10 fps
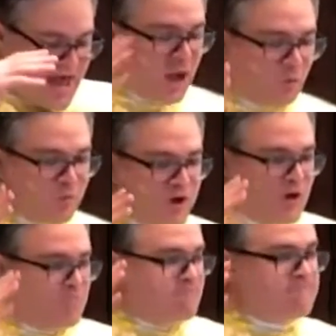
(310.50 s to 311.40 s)
"Help!
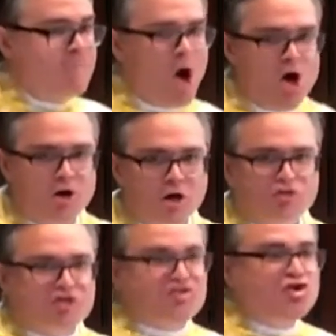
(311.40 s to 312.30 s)

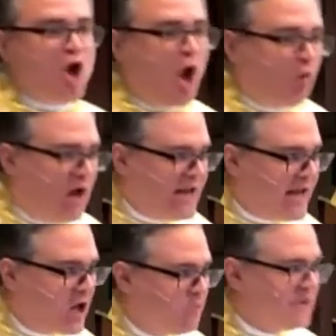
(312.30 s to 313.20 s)
Murder! Does no one
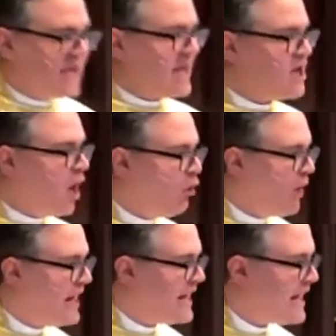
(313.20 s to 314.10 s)
hear me? Can no
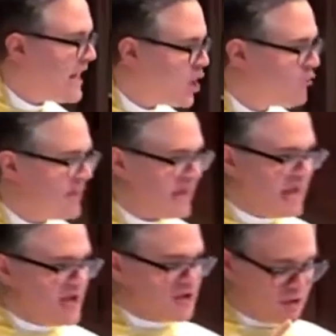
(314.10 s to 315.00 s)
one hear me?"
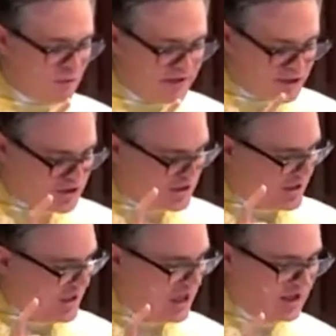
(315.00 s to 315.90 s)
To which
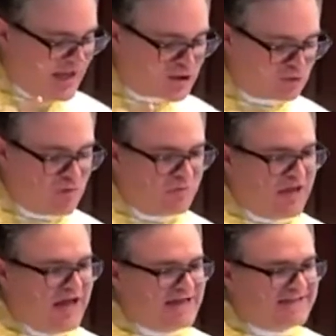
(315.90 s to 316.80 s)
Electra
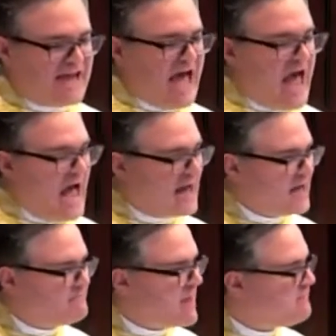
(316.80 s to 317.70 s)
replies,
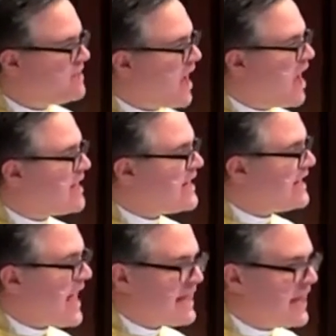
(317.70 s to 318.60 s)
"Agamemnon
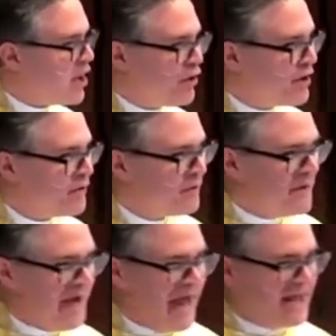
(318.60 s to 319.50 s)
can hear you."
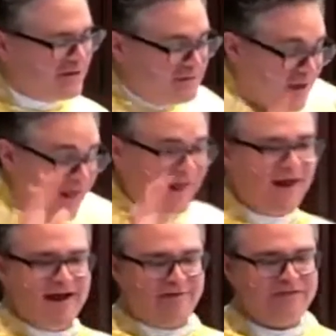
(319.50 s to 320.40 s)

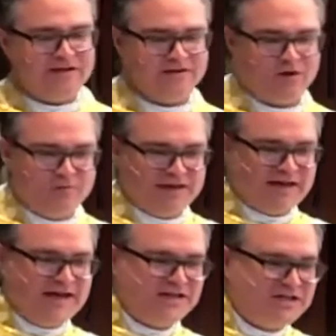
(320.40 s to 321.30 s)
Ugh. I mean, oh my
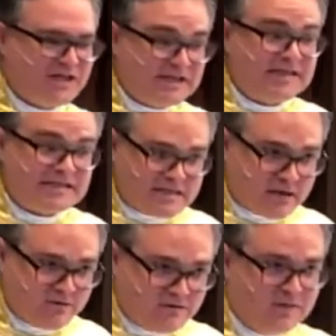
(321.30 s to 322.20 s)
gosh, it's
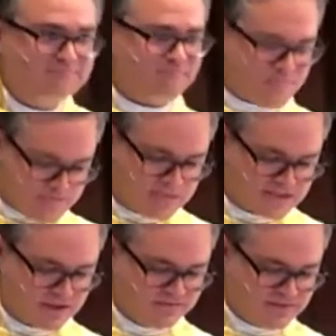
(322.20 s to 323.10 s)
terrifying.
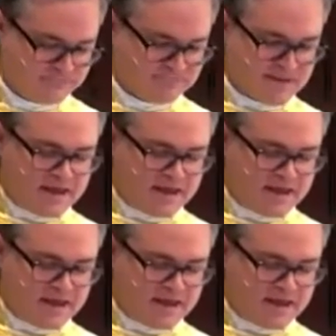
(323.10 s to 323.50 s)
It's terrifying.